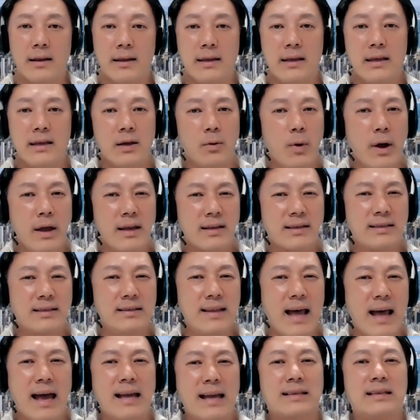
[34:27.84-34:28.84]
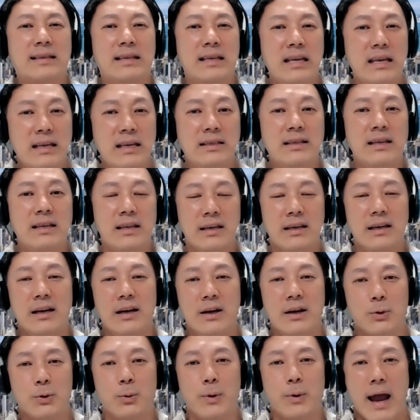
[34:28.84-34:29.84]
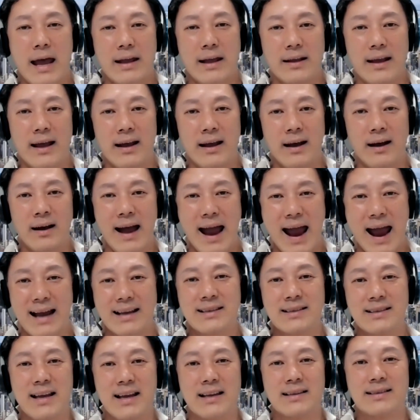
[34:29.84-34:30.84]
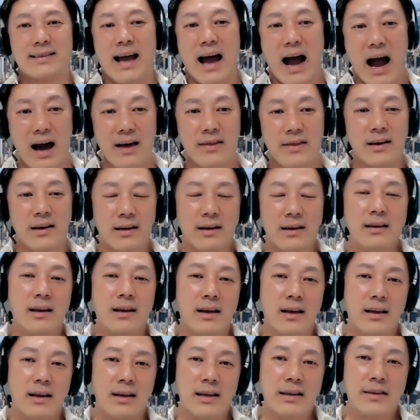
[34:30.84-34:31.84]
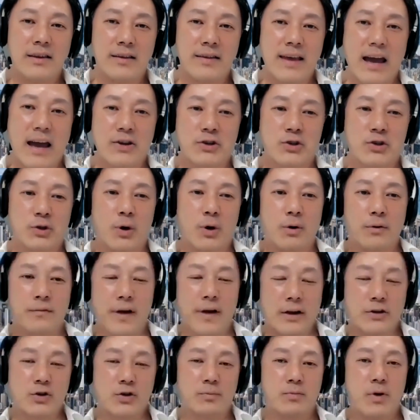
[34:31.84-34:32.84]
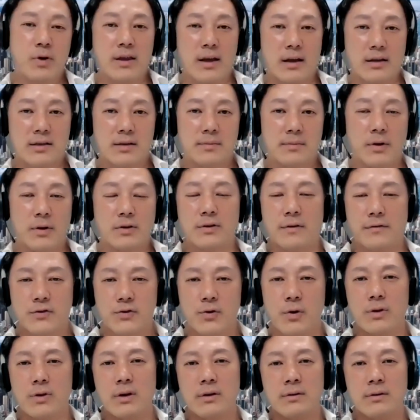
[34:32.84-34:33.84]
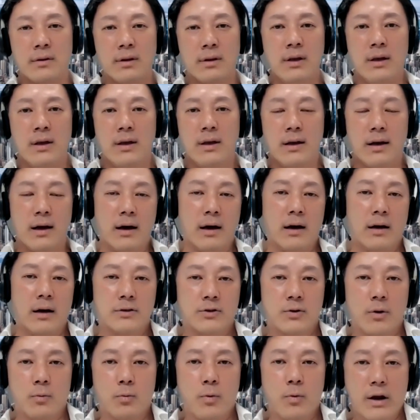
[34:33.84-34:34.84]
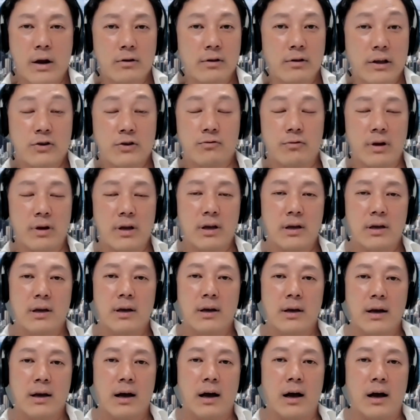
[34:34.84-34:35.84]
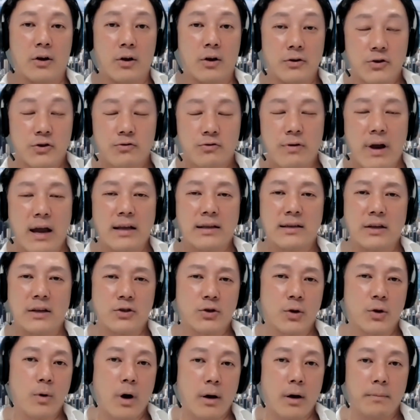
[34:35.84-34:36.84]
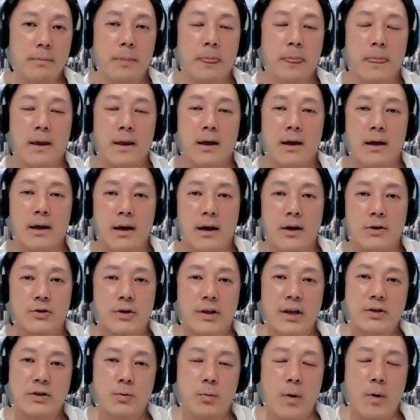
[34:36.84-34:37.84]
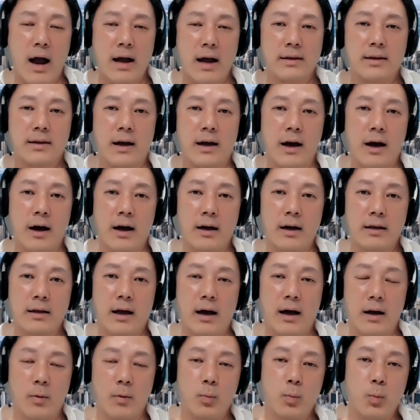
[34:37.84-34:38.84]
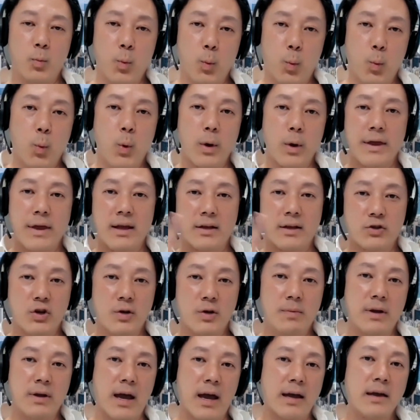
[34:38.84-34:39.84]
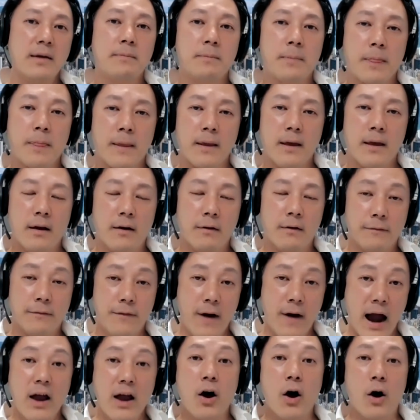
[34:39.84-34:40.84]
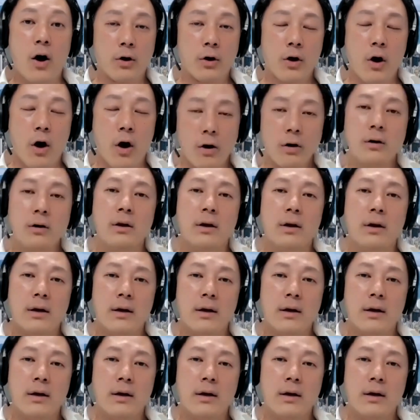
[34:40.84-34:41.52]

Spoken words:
in a way, it's not as easy to access other international financial products because of certain regulatory constraints and so on. So that's why within the GBA, via Hong Kong,